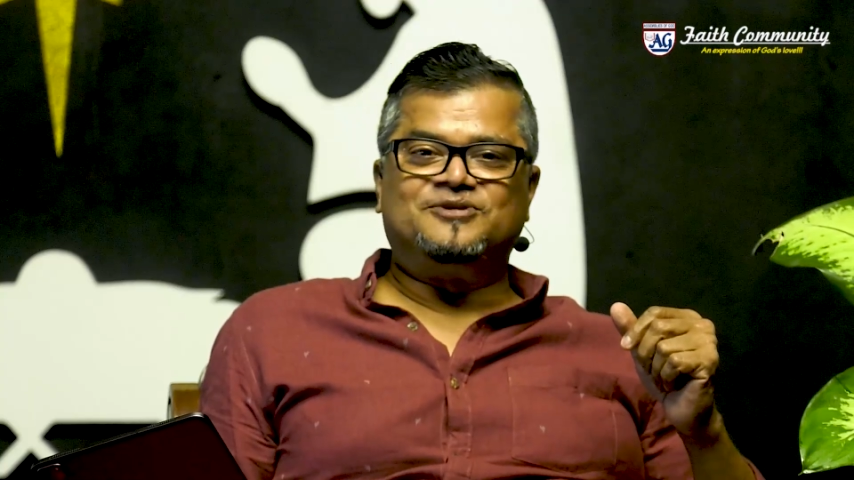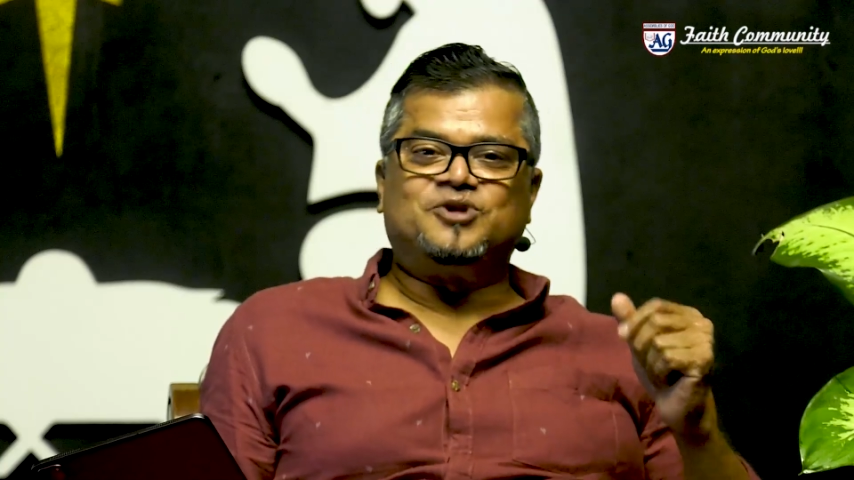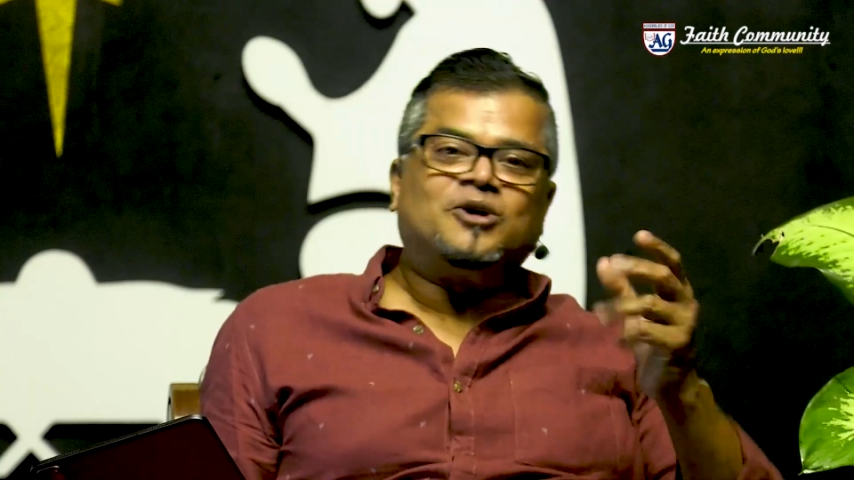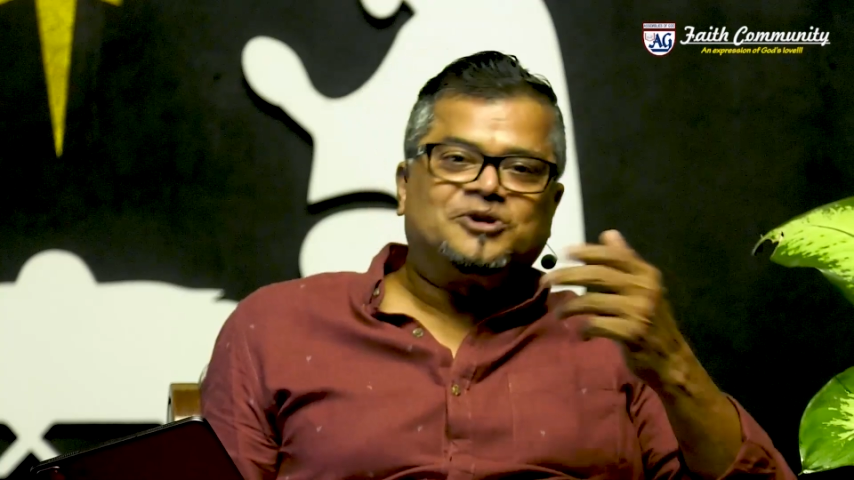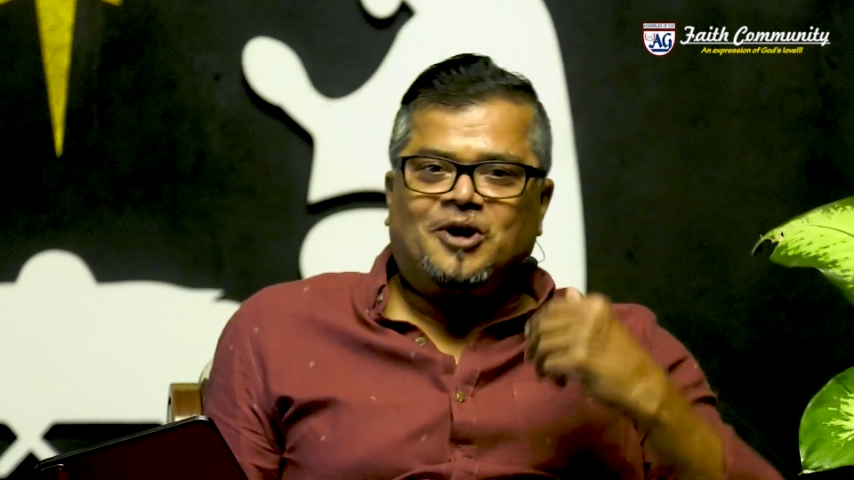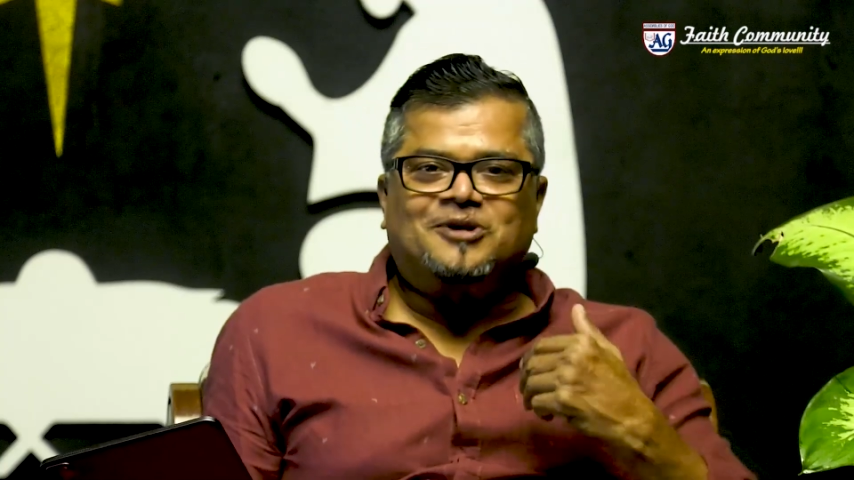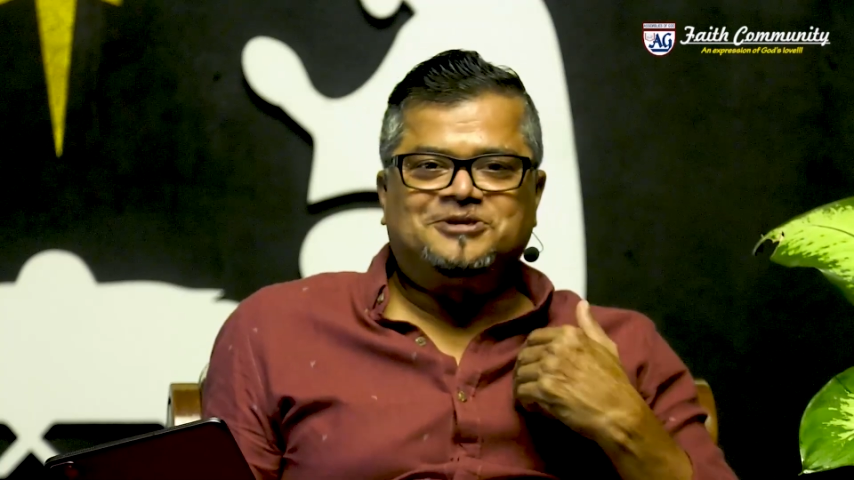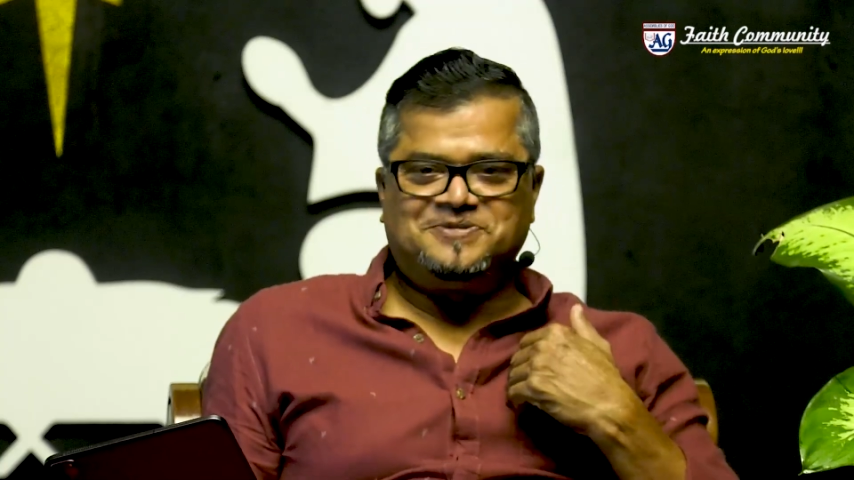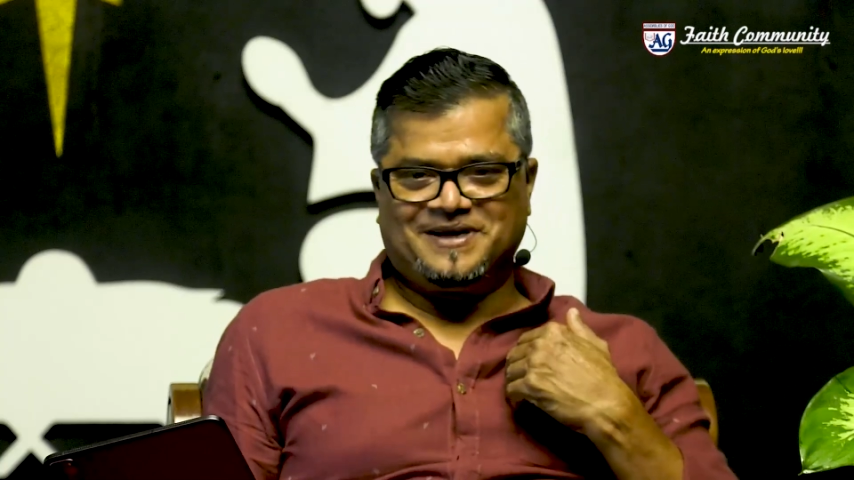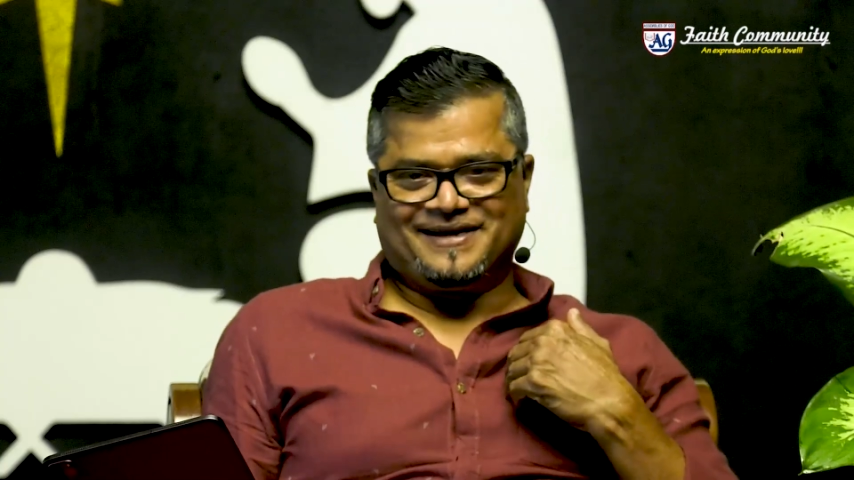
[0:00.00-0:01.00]
don't talk
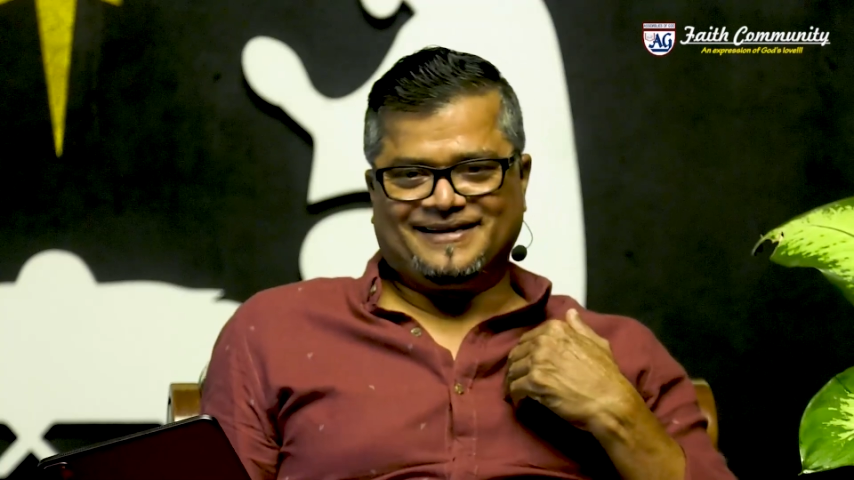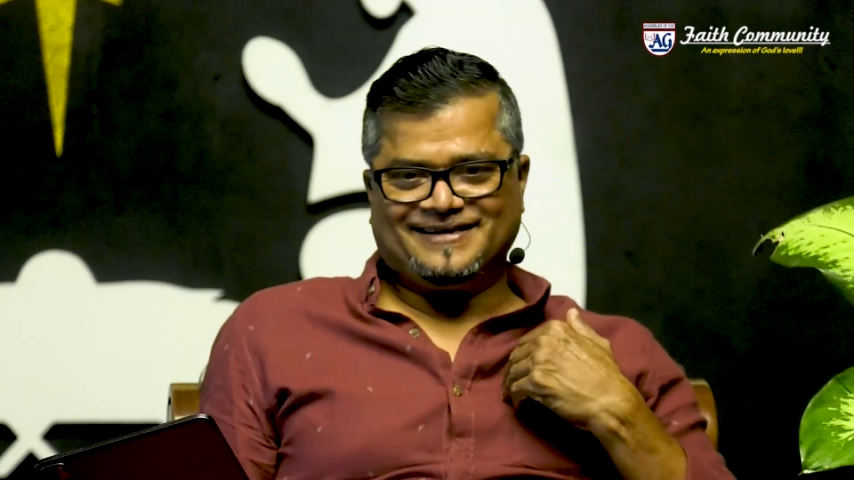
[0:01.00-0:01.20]
to me